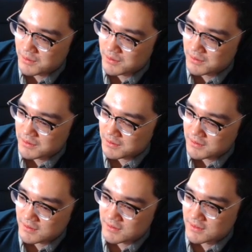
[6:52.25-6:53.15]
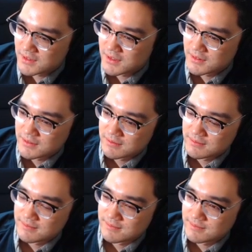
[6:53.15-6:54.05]

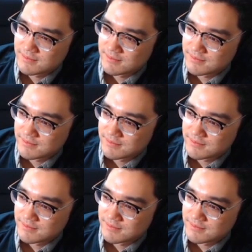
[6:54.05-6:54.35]
[no speech]